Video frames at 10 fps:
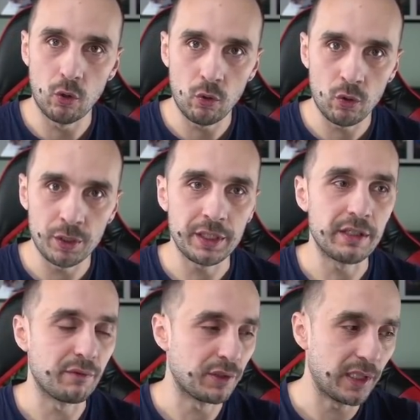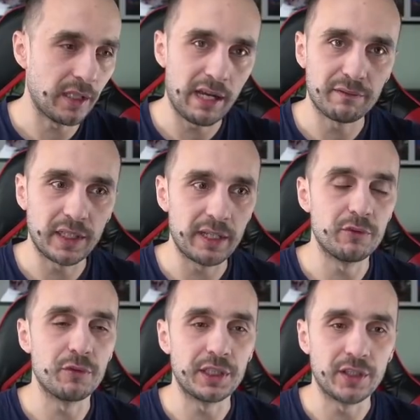Or if you still have time
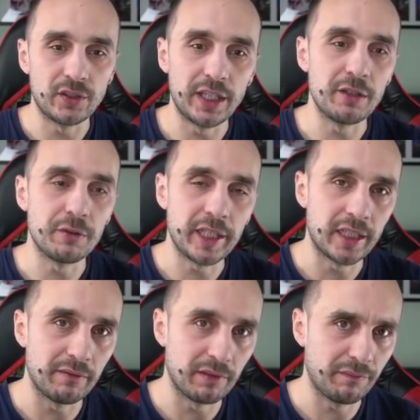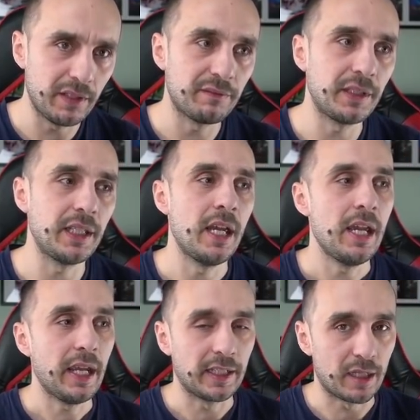during the day, you hit level 50
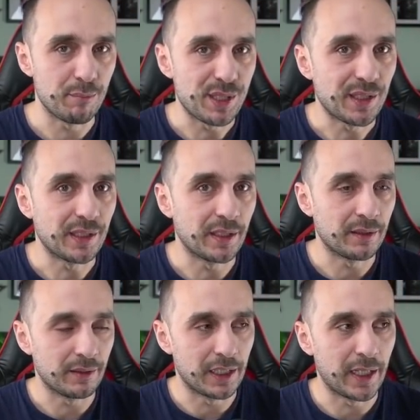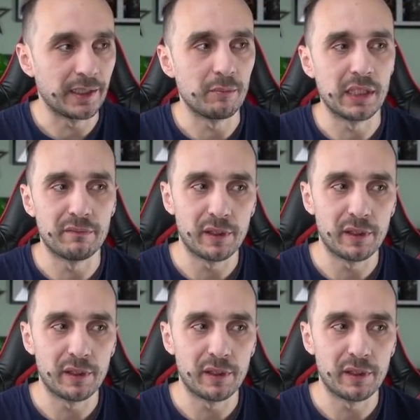and are missing an item level